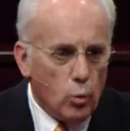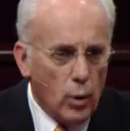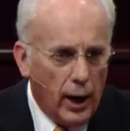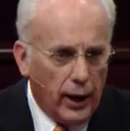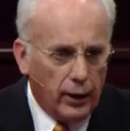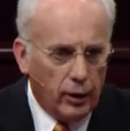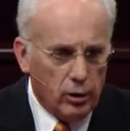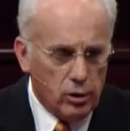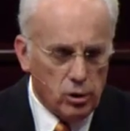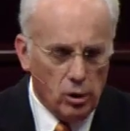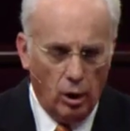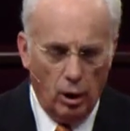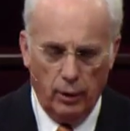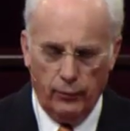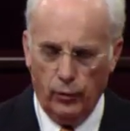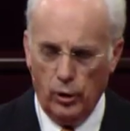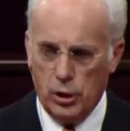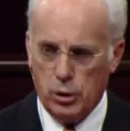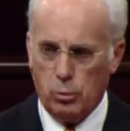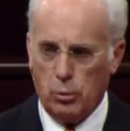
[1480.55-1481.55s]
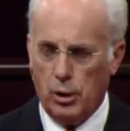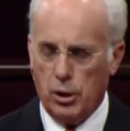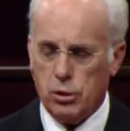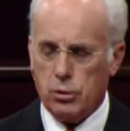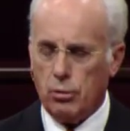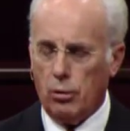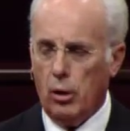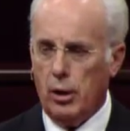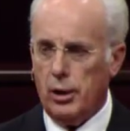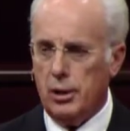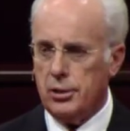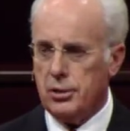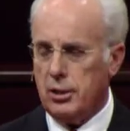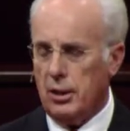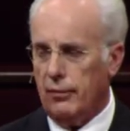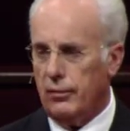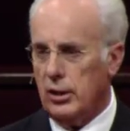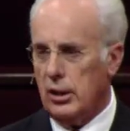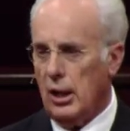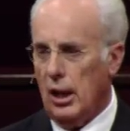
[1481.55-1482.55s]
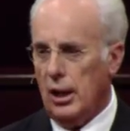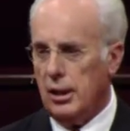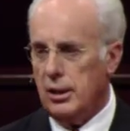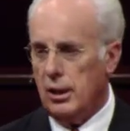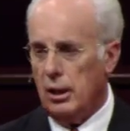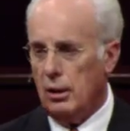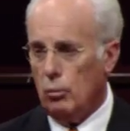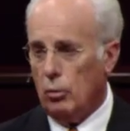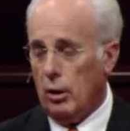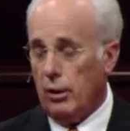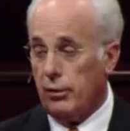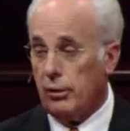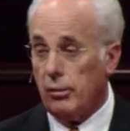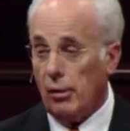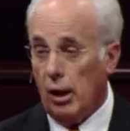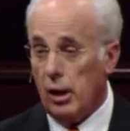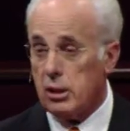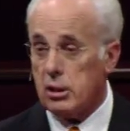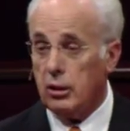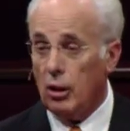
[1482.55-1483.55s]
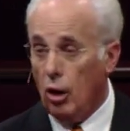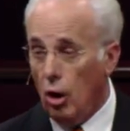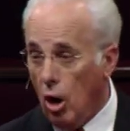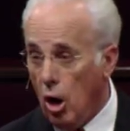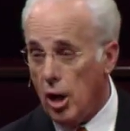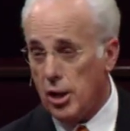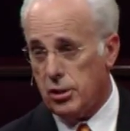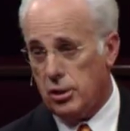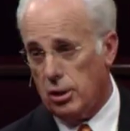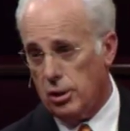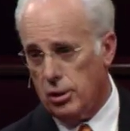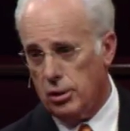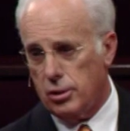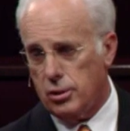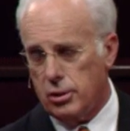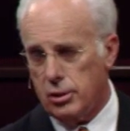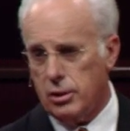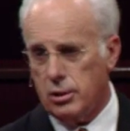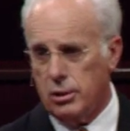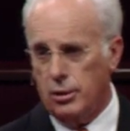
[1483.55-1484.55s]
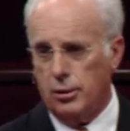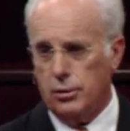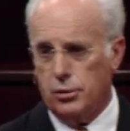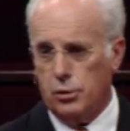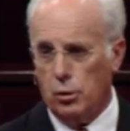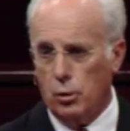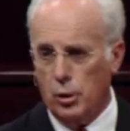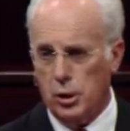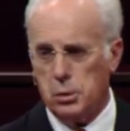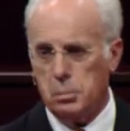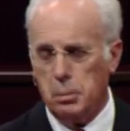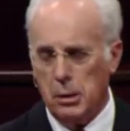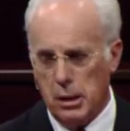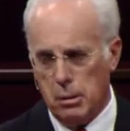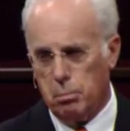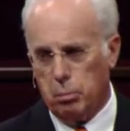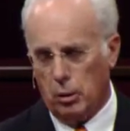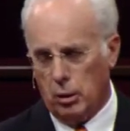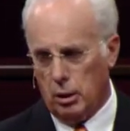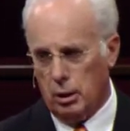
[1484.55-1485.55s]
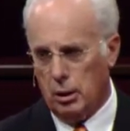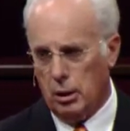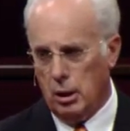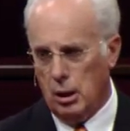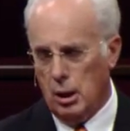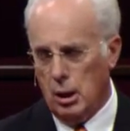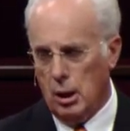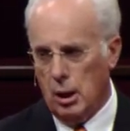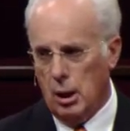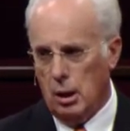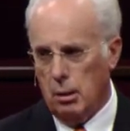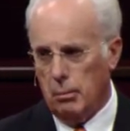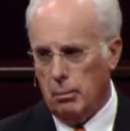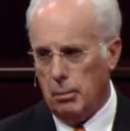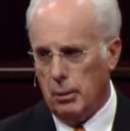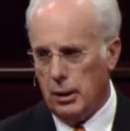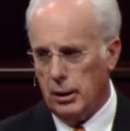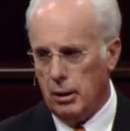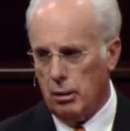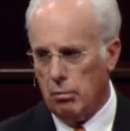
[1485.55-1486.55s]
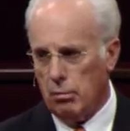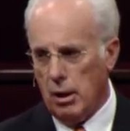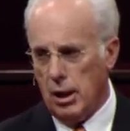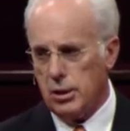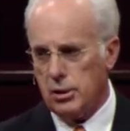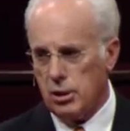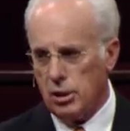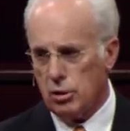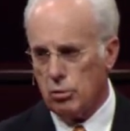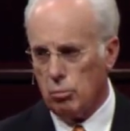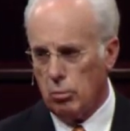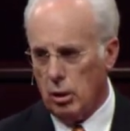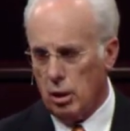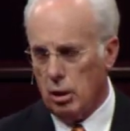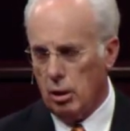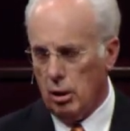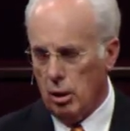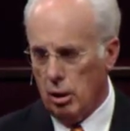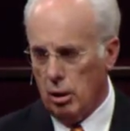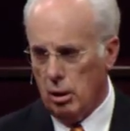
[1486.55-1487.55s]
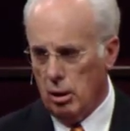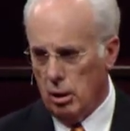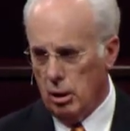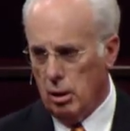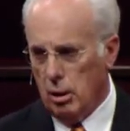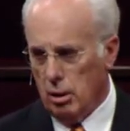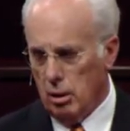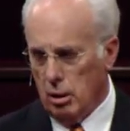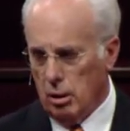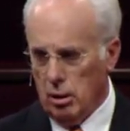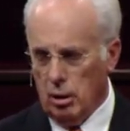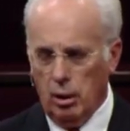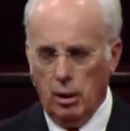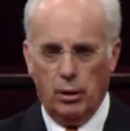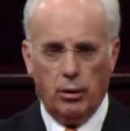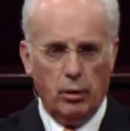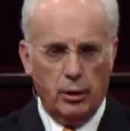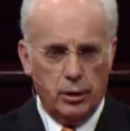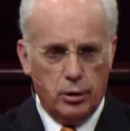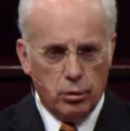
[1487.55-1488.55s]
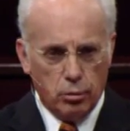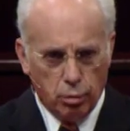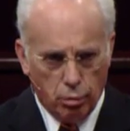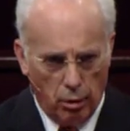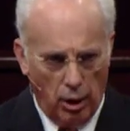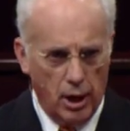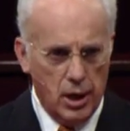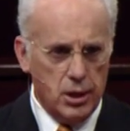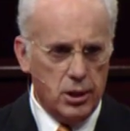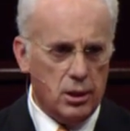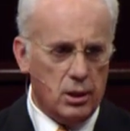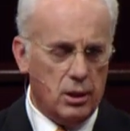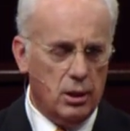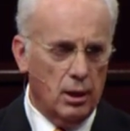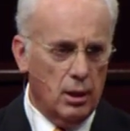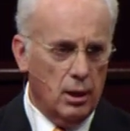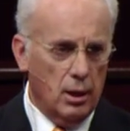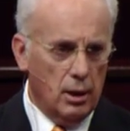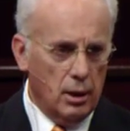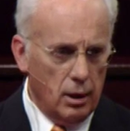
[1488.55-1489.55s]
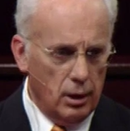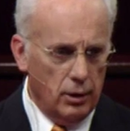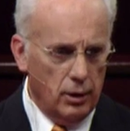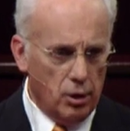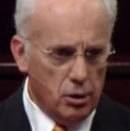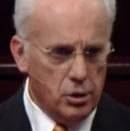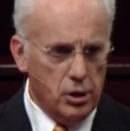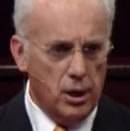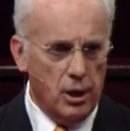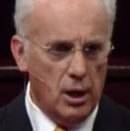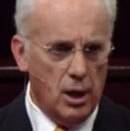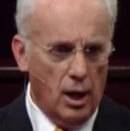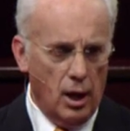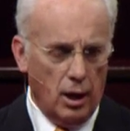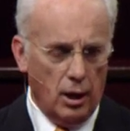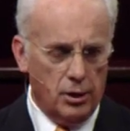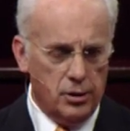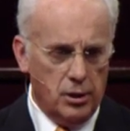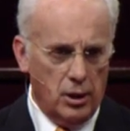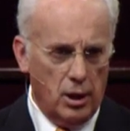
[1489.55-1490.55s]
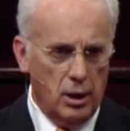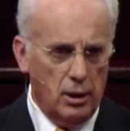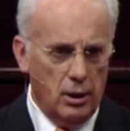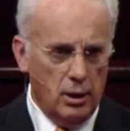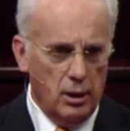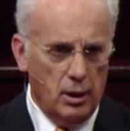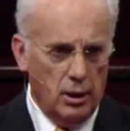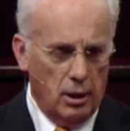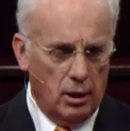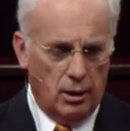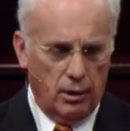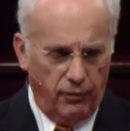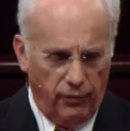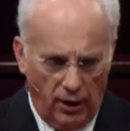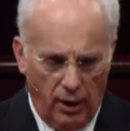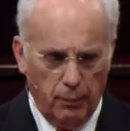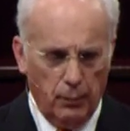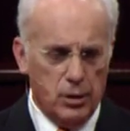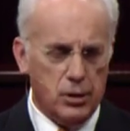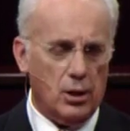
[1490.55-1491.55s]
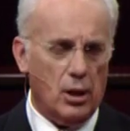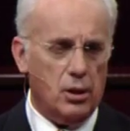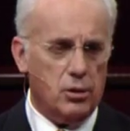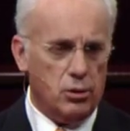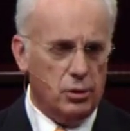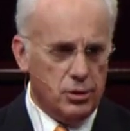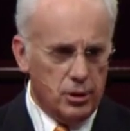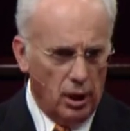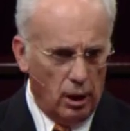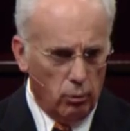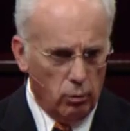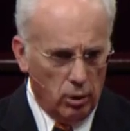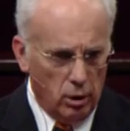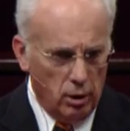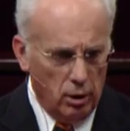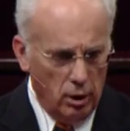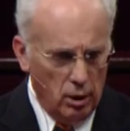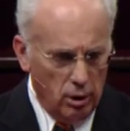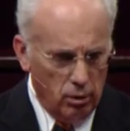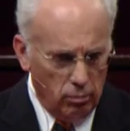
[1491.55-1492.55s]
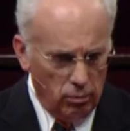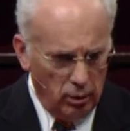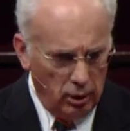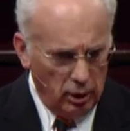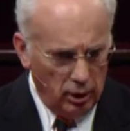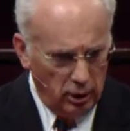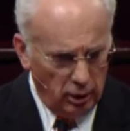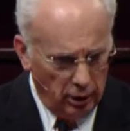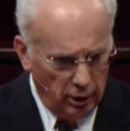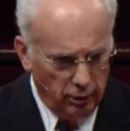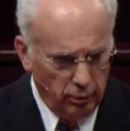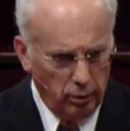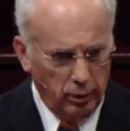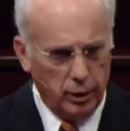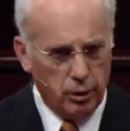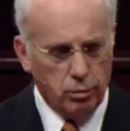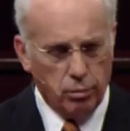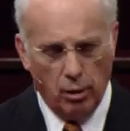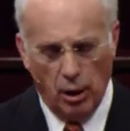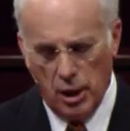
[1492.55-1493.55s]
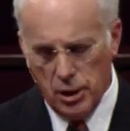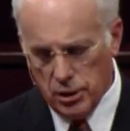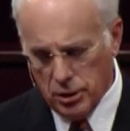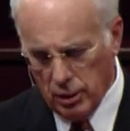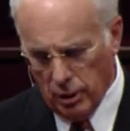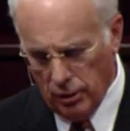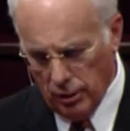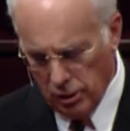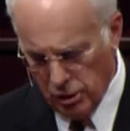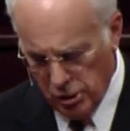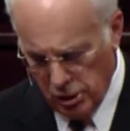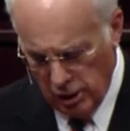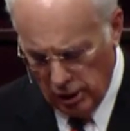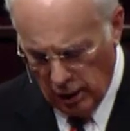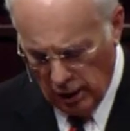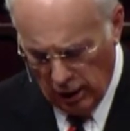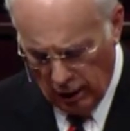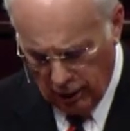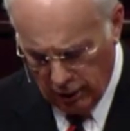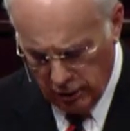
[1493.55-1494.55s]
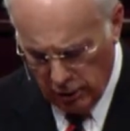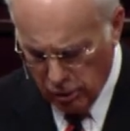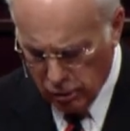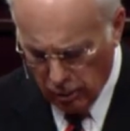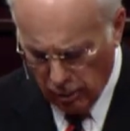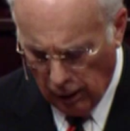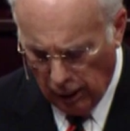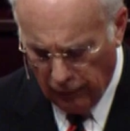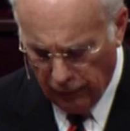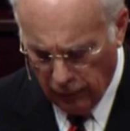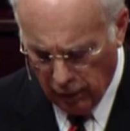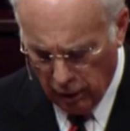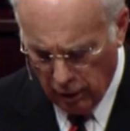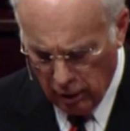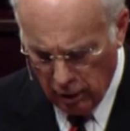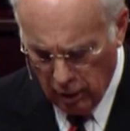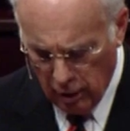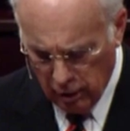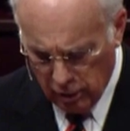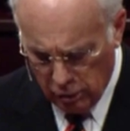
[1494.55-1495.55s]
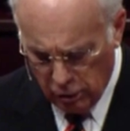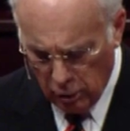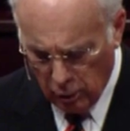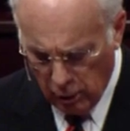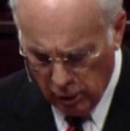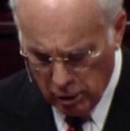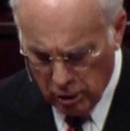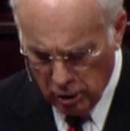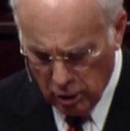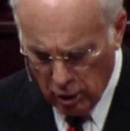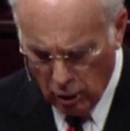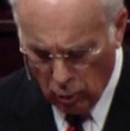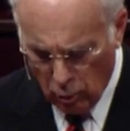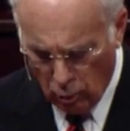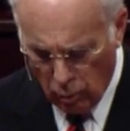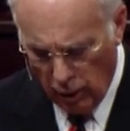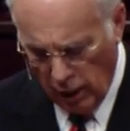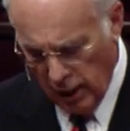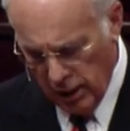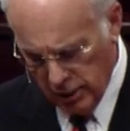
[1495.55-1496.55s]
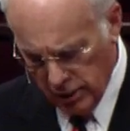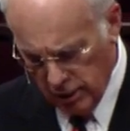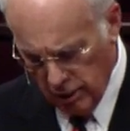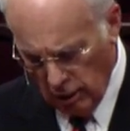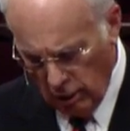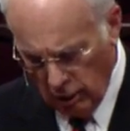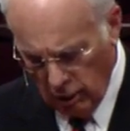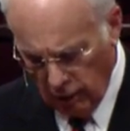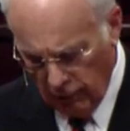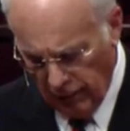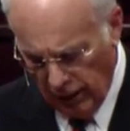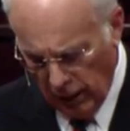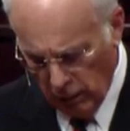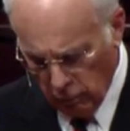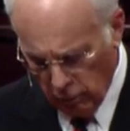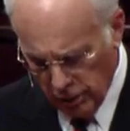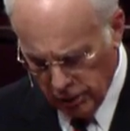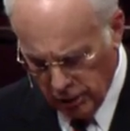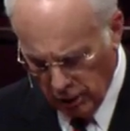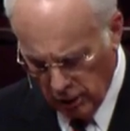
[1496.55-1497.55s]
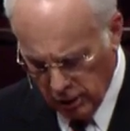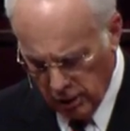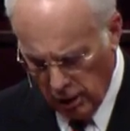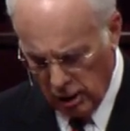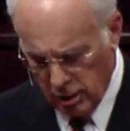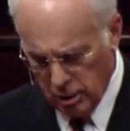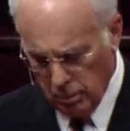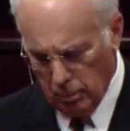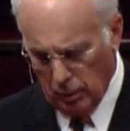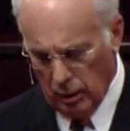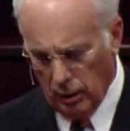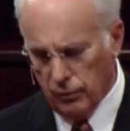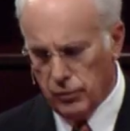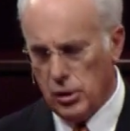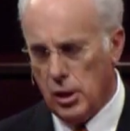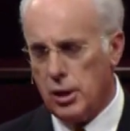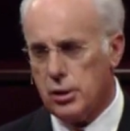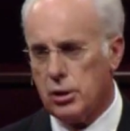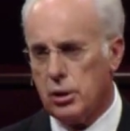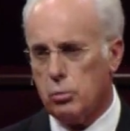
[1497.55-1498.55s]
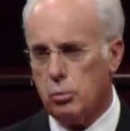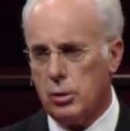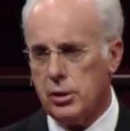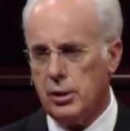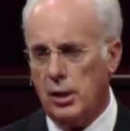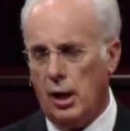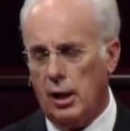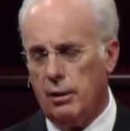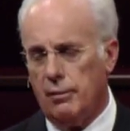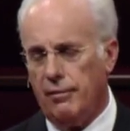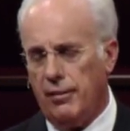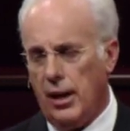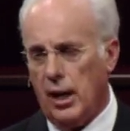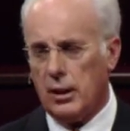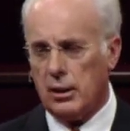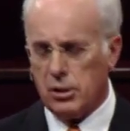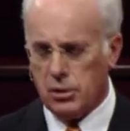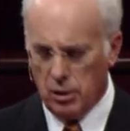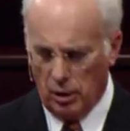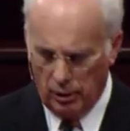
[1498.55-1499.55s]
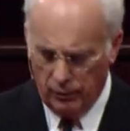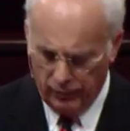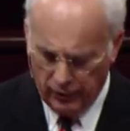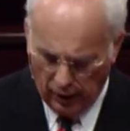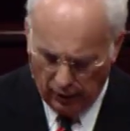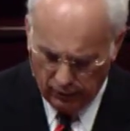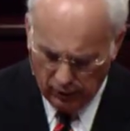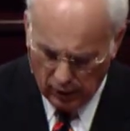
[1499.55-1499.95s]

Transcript: records, all of which were destroyed in 70 AD and one of the greatest losses to the Jewish people. But the races were literally traced in their genealogy. Uh, the families, I should say, were re- literally traced in their genealogies throughout the Jewish race. All of that was accessible. If Jesus was not, in fact, the son of